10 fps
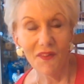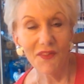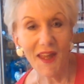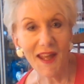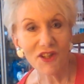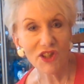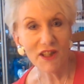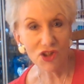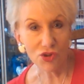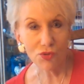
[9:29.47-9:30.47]
They actually
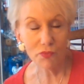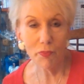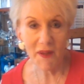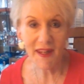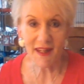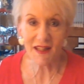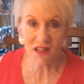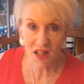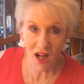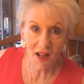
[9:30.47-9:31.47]
should be
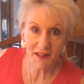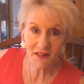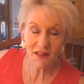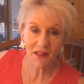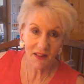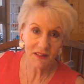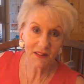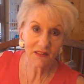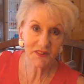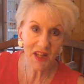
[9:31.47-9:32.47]
tight, like
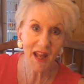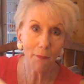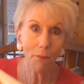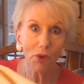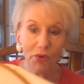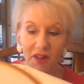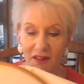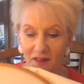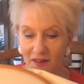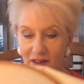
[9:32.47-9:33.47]
little
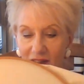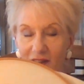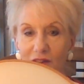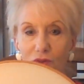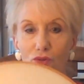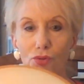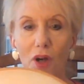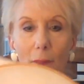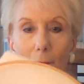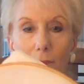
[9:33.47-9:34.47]
tambourines, like little
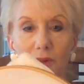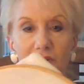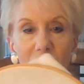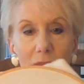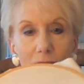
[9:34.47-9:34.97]
drums.